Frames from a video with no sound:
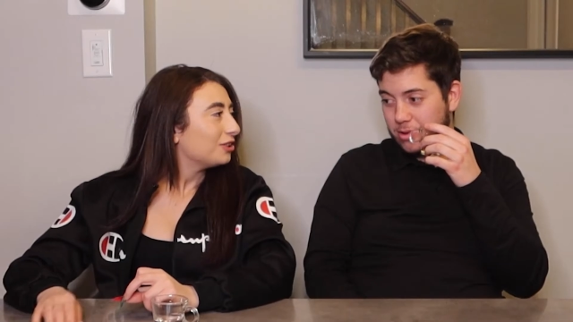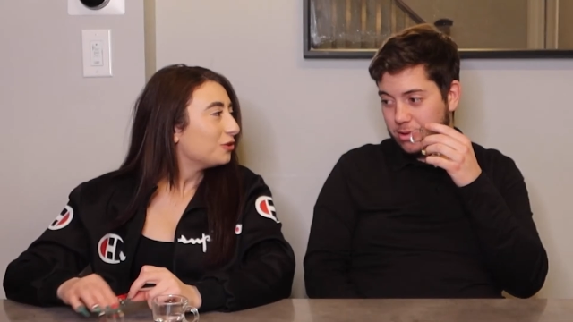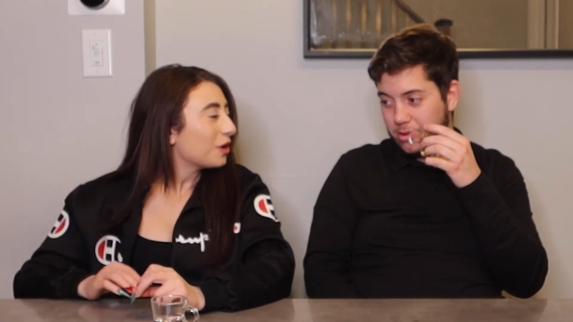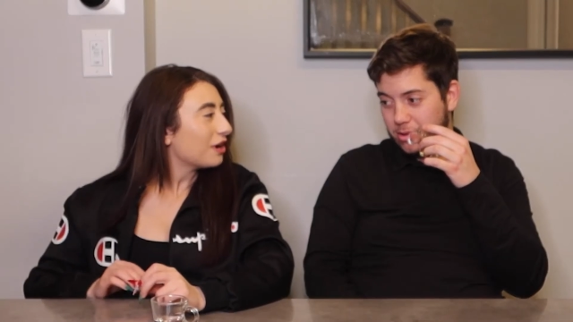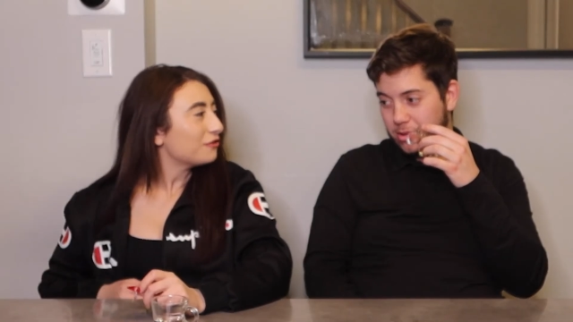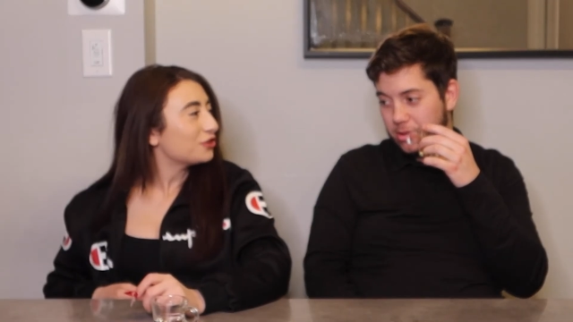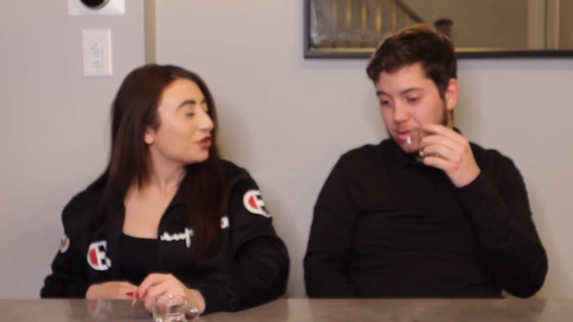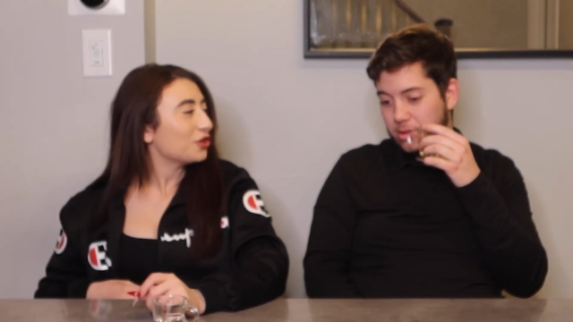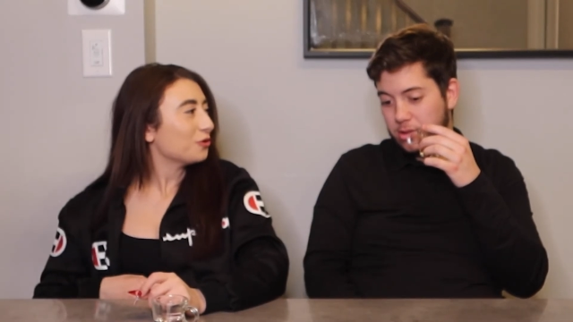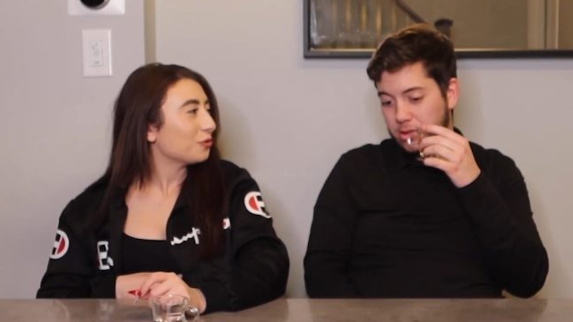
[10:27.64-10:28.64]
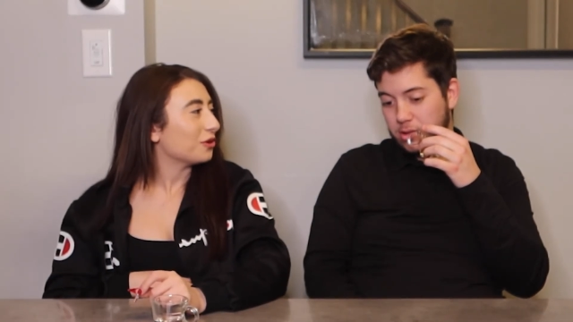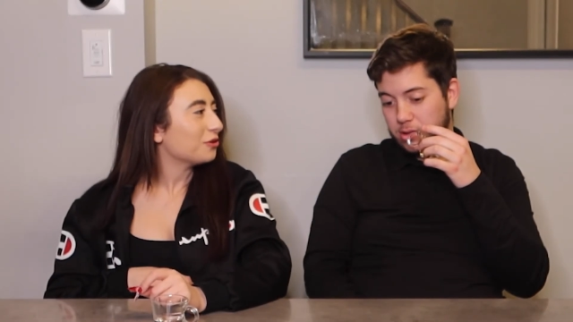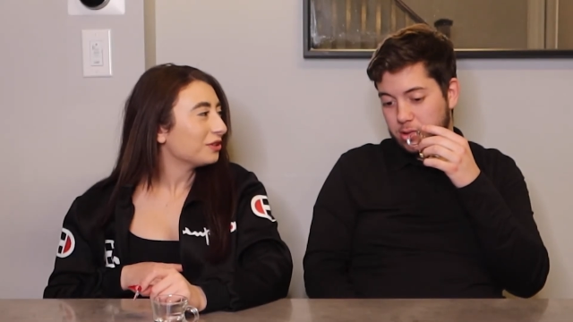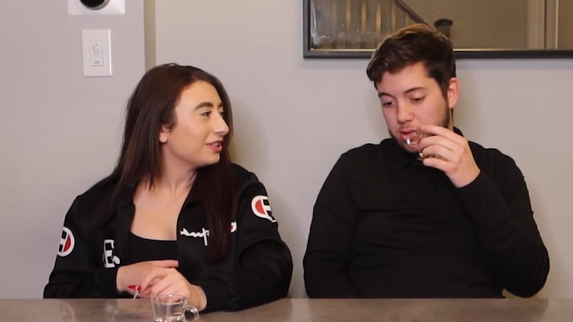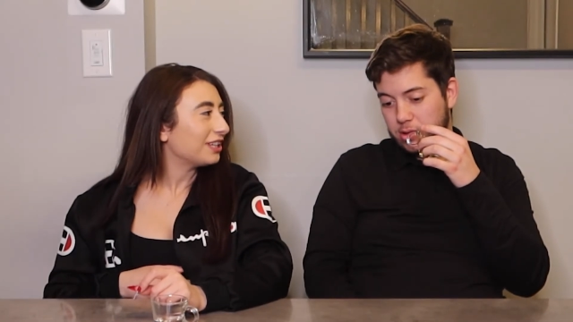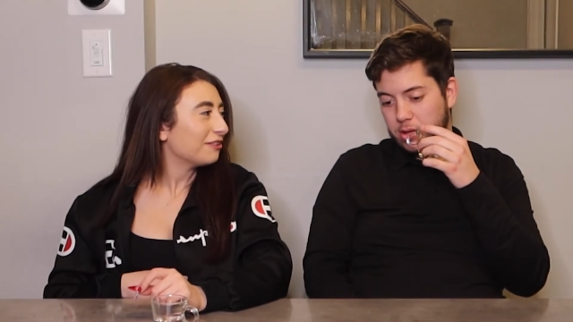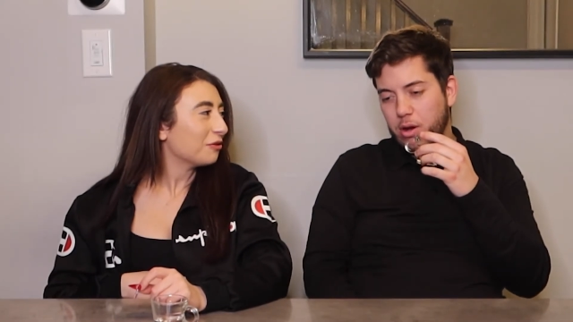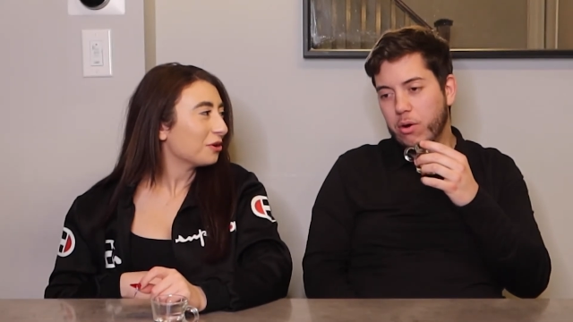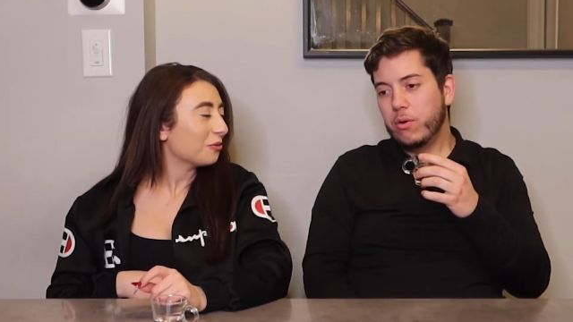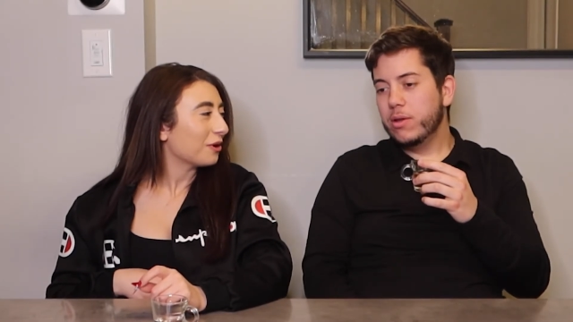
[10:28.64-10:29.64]
Speaker 1: You have two. You can give
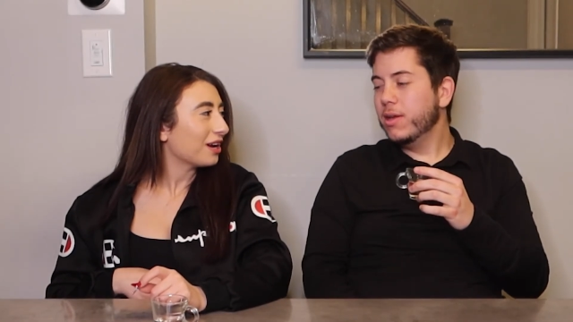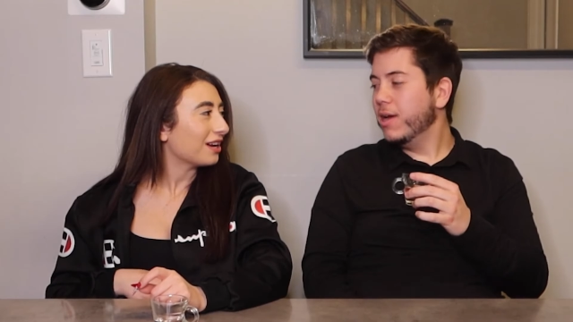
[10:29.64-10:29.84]
one oh, away.